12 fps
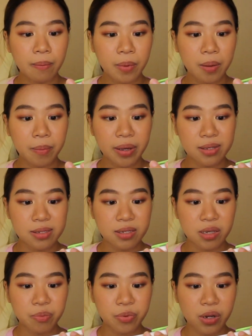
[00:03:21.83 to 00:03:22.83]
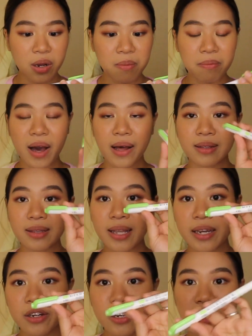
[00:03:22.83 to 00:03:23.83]
my zebra mild
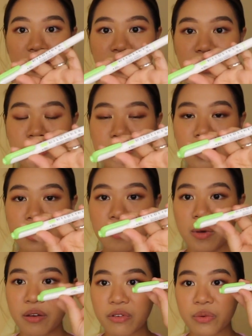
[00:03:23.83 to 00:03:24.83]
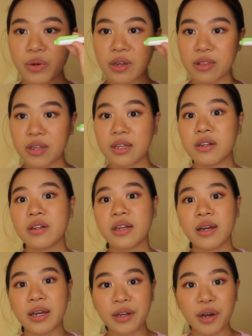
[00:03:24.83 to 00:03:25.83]
liners. You see them everywhere in the internet.
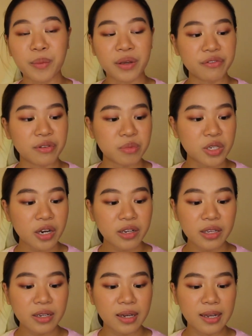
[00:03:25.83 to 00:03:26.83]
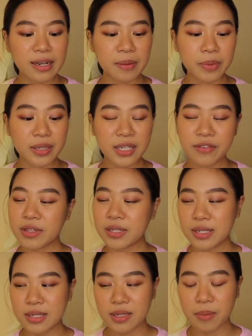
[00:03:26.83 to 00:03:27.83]
I got mine from Target, and I believe
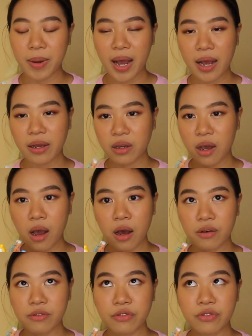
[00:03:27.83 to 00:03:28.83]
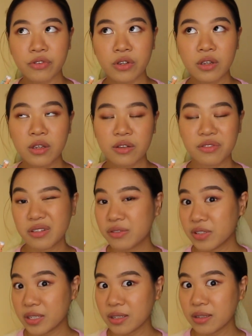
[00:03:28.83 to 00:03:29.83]
this is the pack of
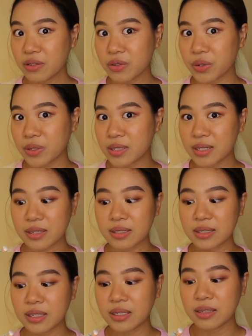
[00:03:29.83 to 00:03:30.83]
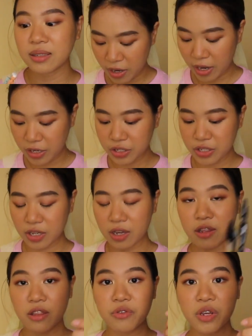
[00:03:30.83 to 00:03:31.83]
15 or 16. I just
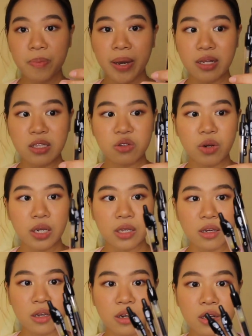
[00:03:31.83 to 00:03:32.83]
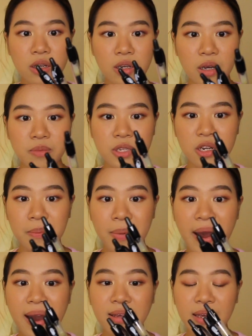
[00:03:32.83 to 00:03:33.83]
got 3 pens right here. It comes in a
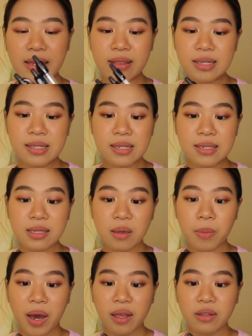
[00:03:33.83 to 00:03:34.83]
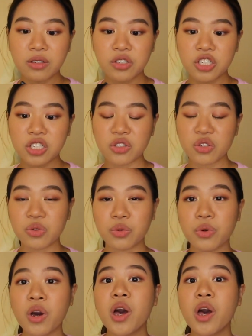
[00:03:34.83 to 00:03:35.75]
pack, and this is the Pilot G2